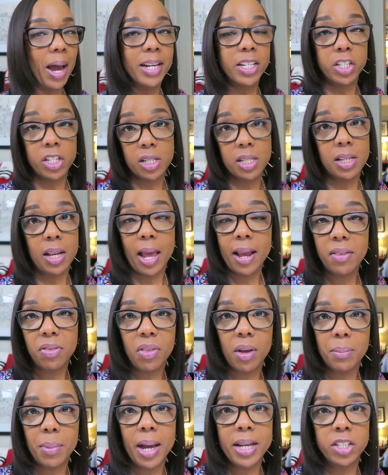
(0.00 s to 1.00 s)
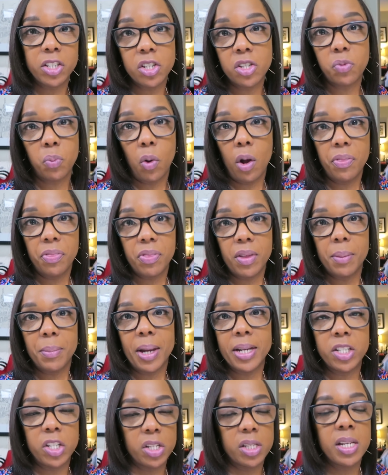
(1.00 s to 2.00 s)
I just like them. I just want them.
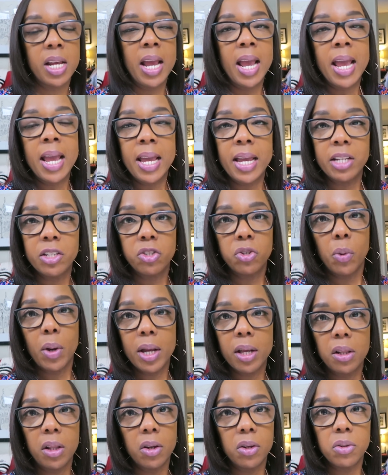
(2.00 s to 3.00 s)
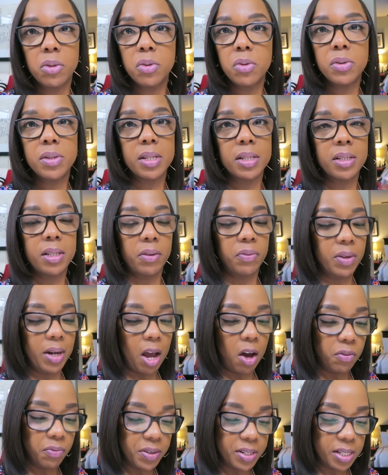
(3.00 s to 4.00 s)
I just enjoy clothes and different
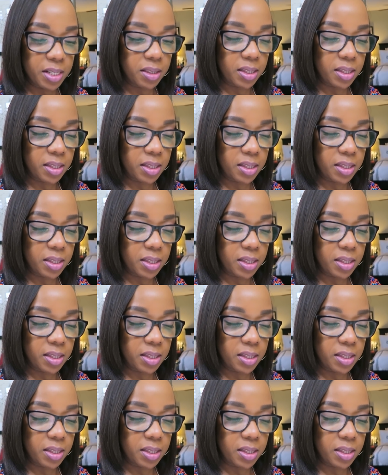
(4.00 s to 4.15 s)
outfits